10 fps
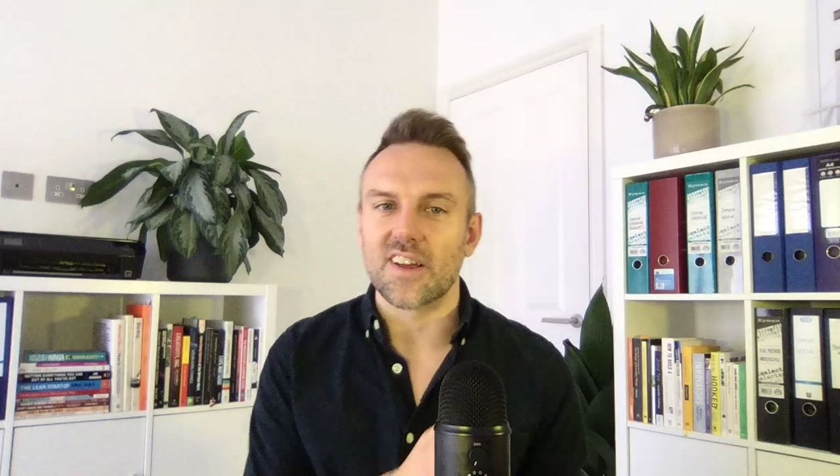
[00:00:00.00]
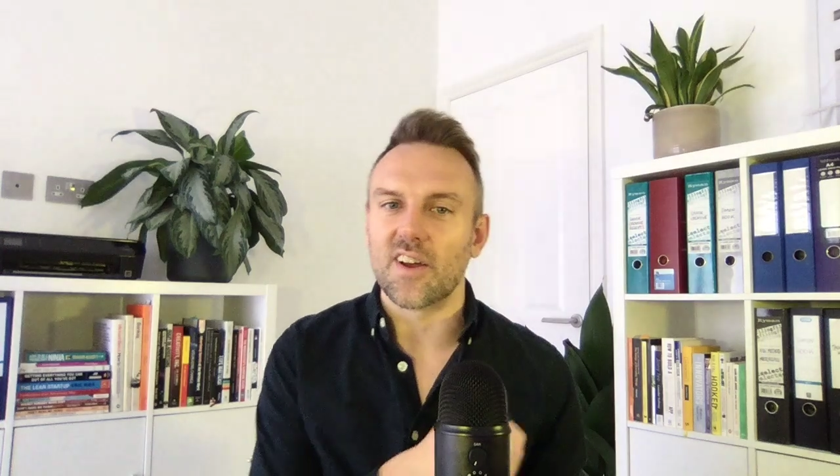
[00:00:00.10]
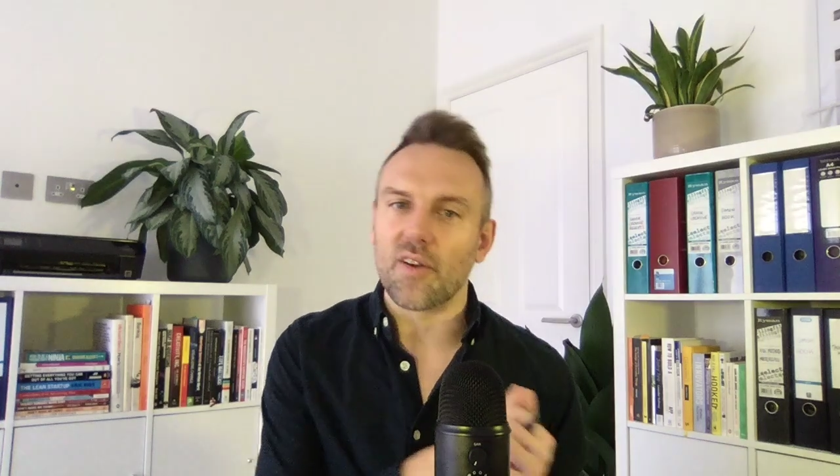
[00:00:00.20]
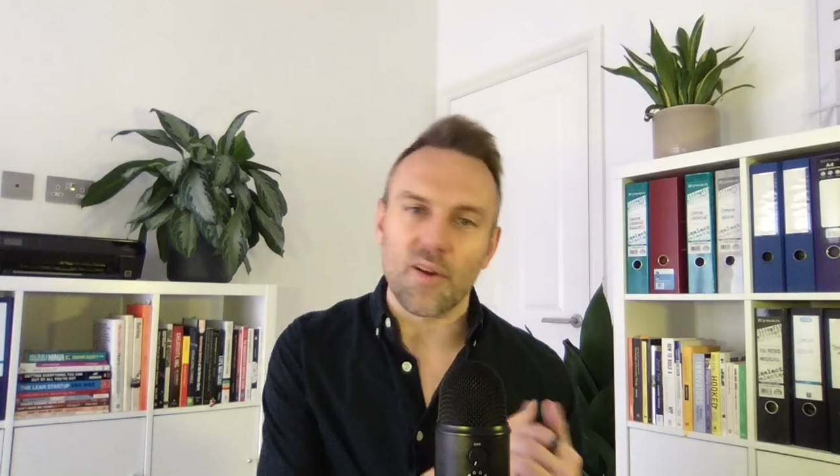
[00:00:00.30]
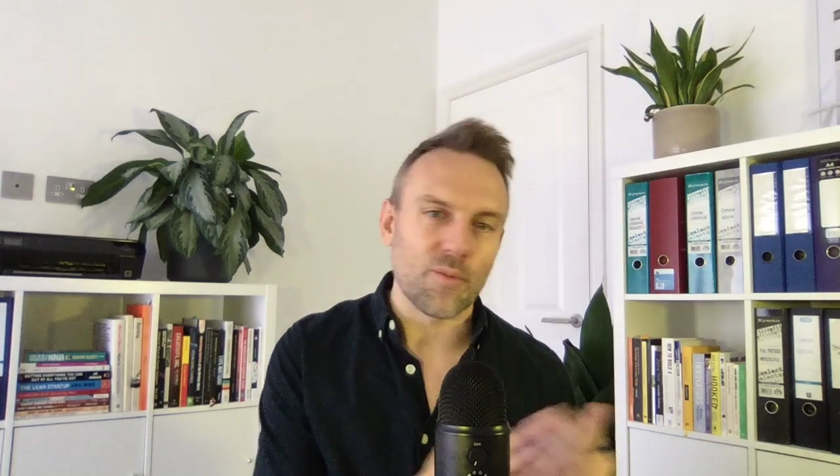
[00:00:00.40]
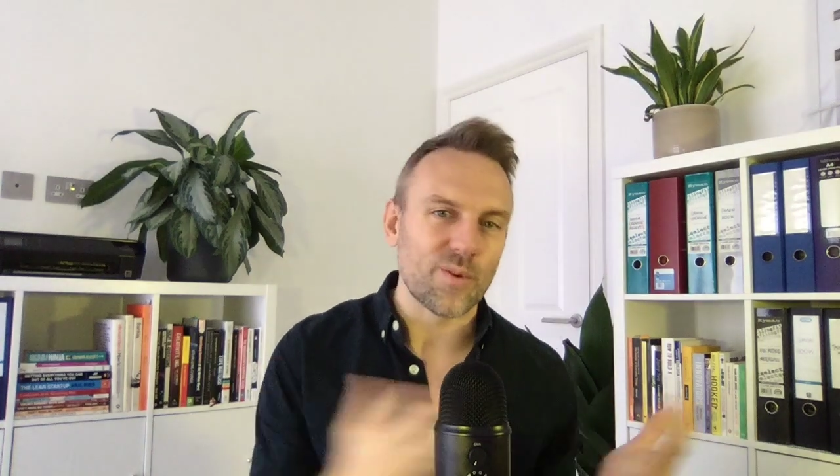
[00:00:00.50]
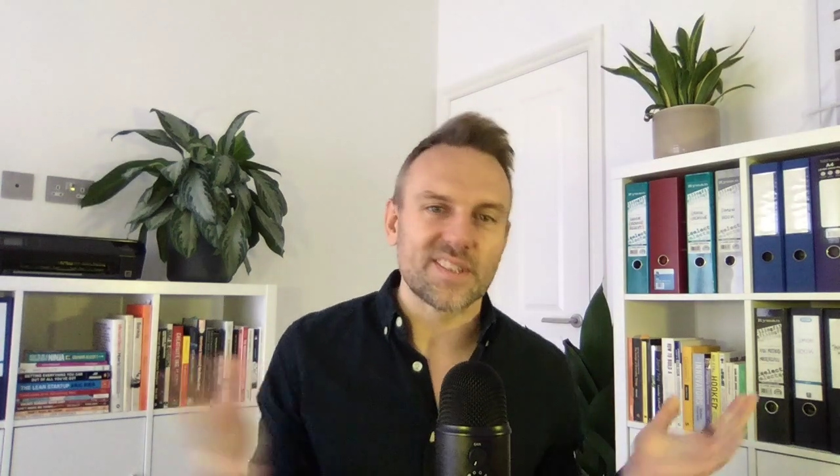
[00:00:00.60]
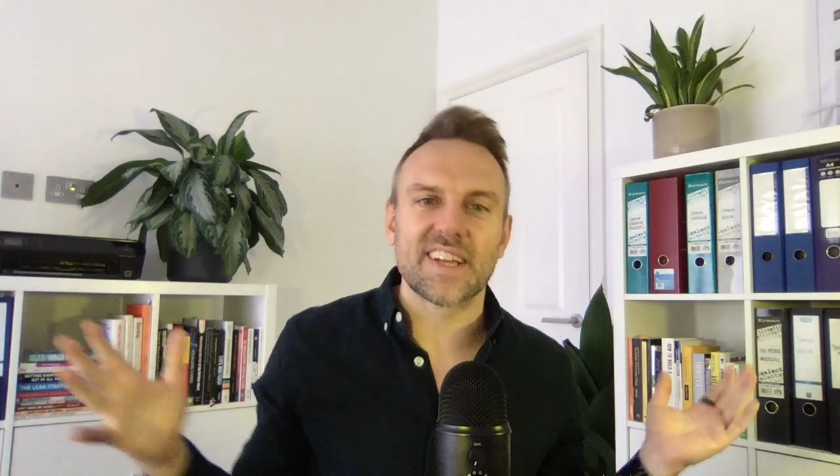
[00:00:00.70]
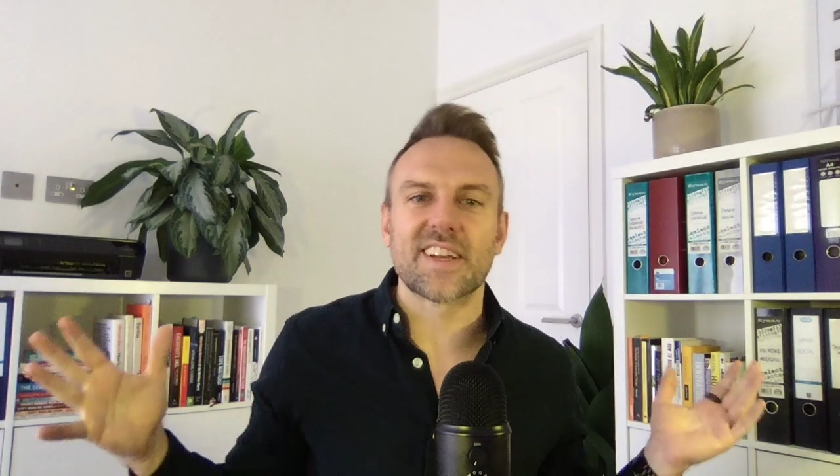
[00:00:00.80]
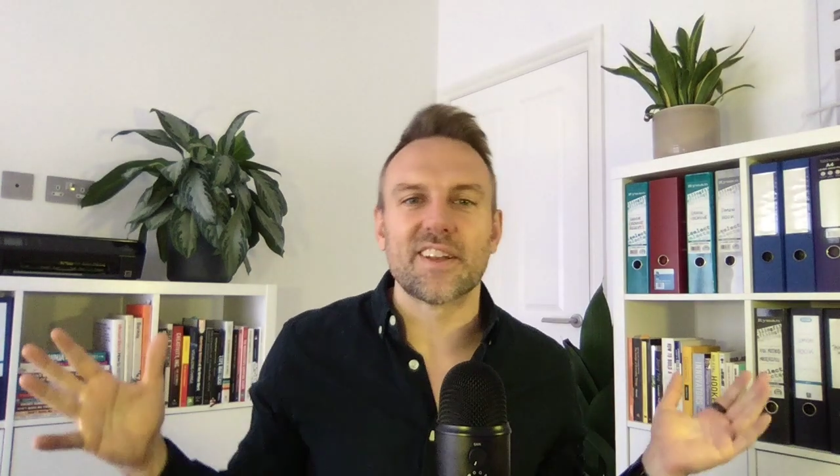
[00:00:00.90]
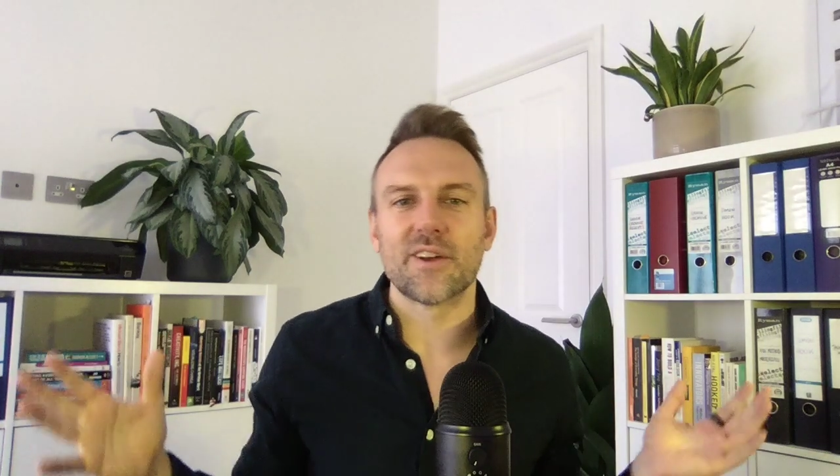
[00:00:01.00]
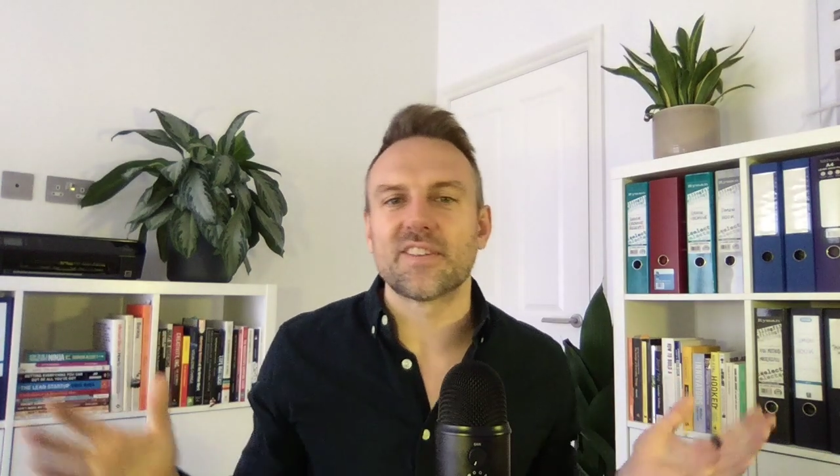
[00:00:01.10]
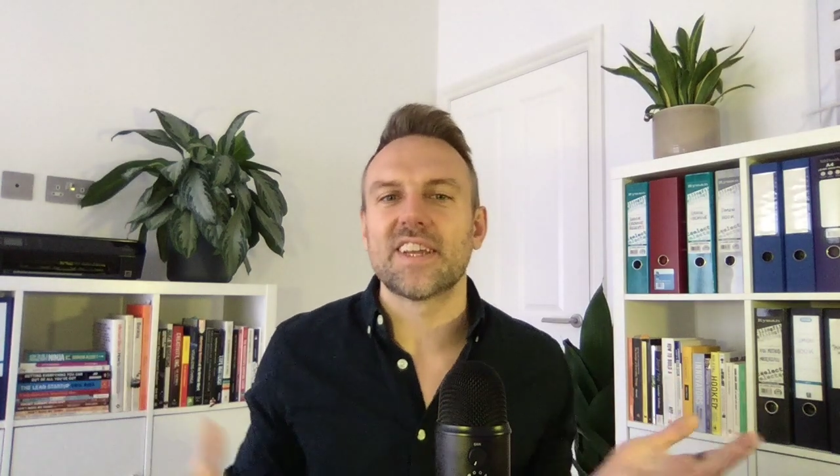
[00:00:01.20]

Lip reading: I'm always taking notes,